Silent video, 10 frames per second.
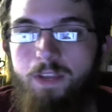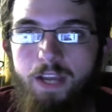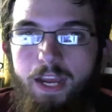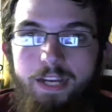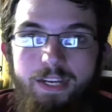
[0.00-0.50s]

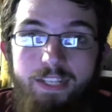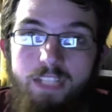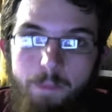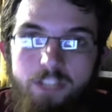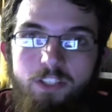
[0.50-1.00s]
And as I
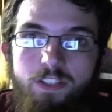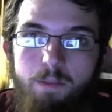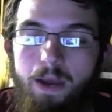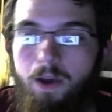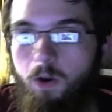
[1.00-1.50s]
mentioned
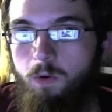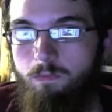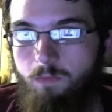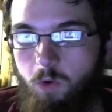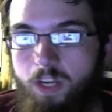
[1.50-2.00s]
about
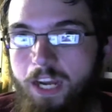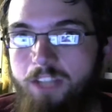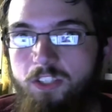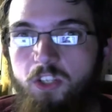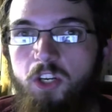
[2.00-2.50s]
organizing
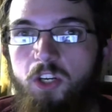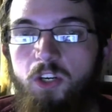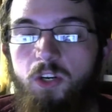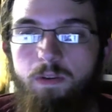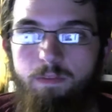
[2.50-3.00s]
your
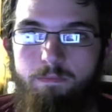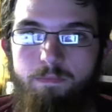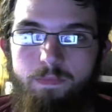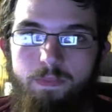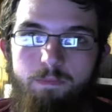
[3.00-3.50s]

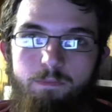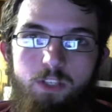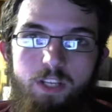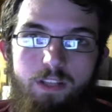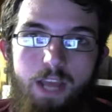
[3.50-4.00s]

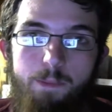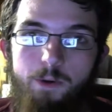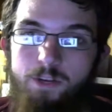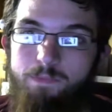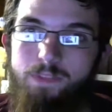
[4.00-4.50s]
music library,
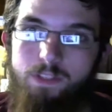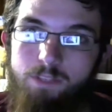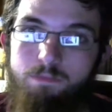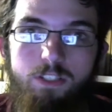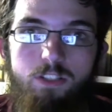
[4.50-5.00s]
well,
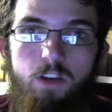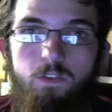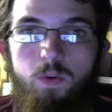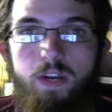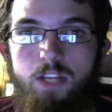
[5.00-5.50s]
this
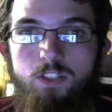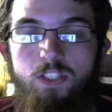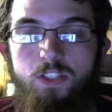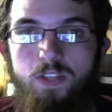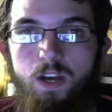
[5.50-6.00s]
software actually
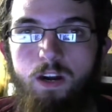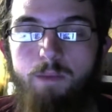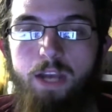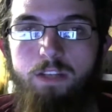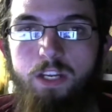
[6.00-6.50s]
do that
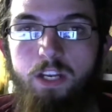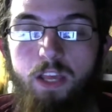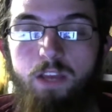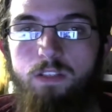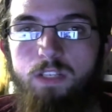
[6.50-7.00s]
automatically. And
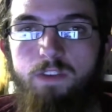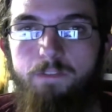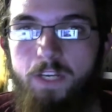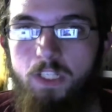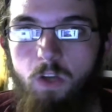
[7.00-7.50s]
it'll even
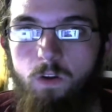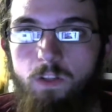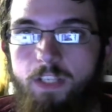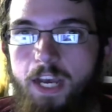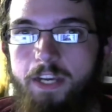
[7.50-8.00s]
fix all the
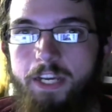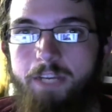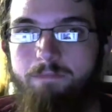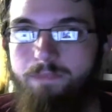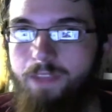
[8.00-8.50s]
tagging,
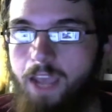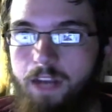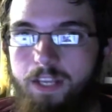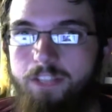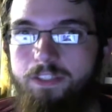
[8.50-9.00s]

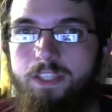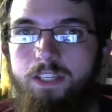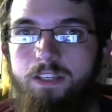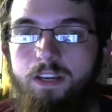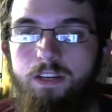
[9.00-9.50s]
analyze
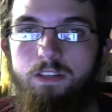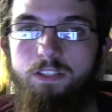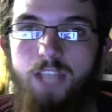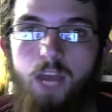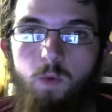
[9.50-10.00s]
the uh,
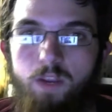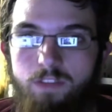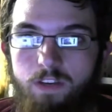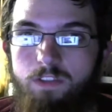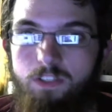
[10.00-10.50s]
sound waves
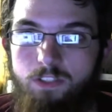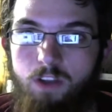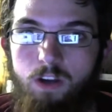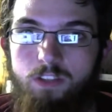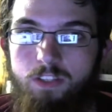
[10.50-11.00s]
of the
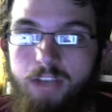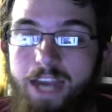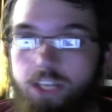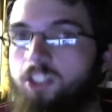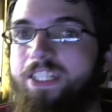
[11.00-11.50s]
songs to
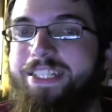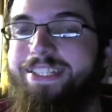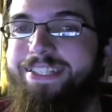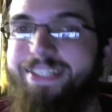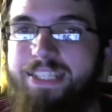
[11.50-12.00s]
actually
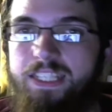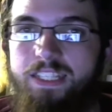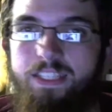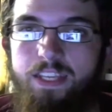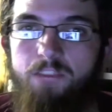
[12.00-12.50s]
get
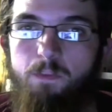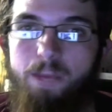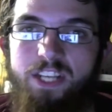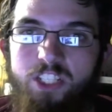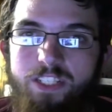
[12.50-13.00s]
the
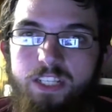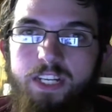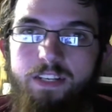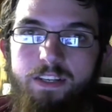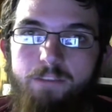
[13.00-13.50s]
information
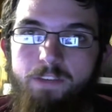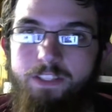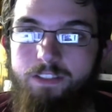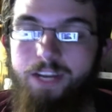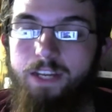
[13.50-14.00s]
needed if it's
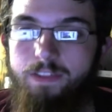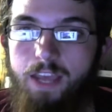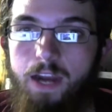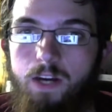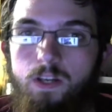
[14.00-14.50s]
not
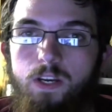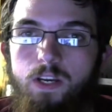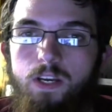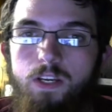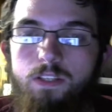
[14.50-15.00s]
there.
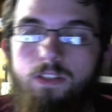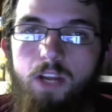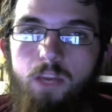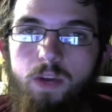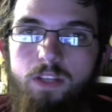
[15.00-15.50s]
So
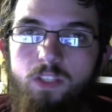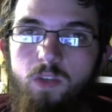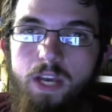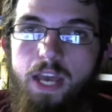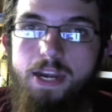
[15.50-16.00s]
anyway, let's go
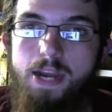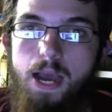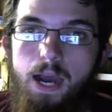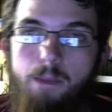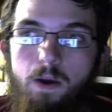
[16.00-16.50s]
ahead and
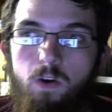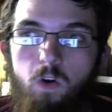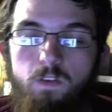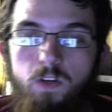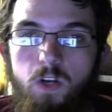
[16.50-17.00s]
hop on
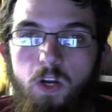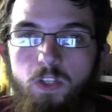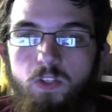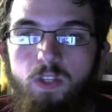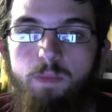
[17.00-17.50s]
over
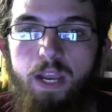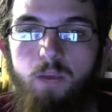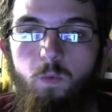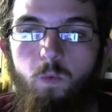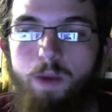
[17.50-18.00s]
to the main
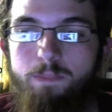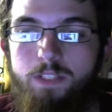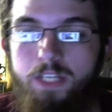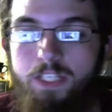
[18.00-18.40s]
website.